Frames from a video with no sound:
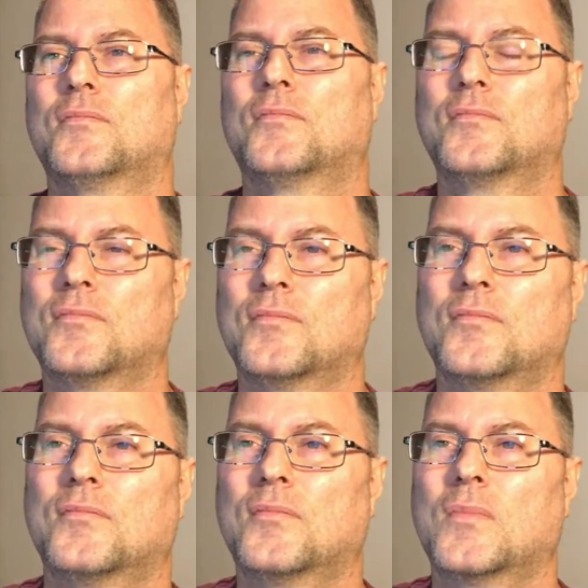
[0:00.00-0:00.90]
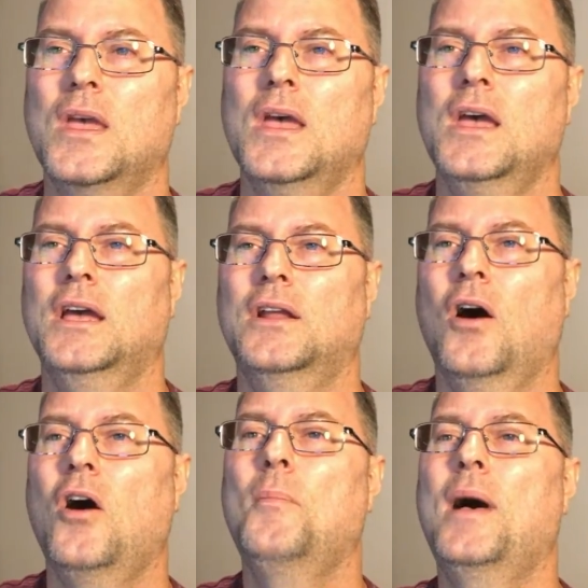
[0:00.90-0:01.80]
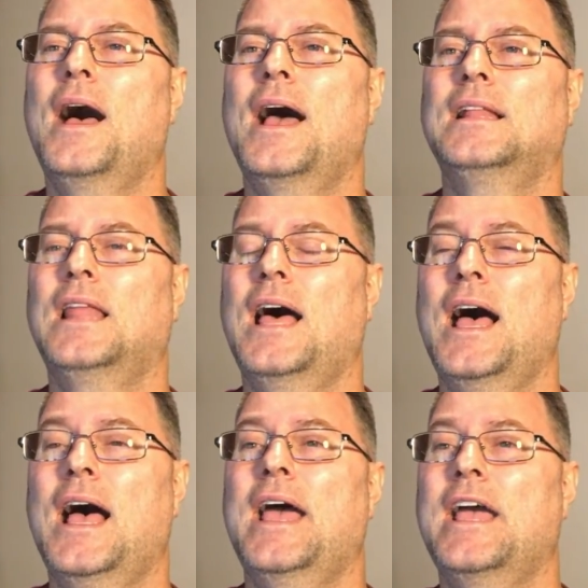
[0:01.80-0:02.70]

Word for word: And all my life you have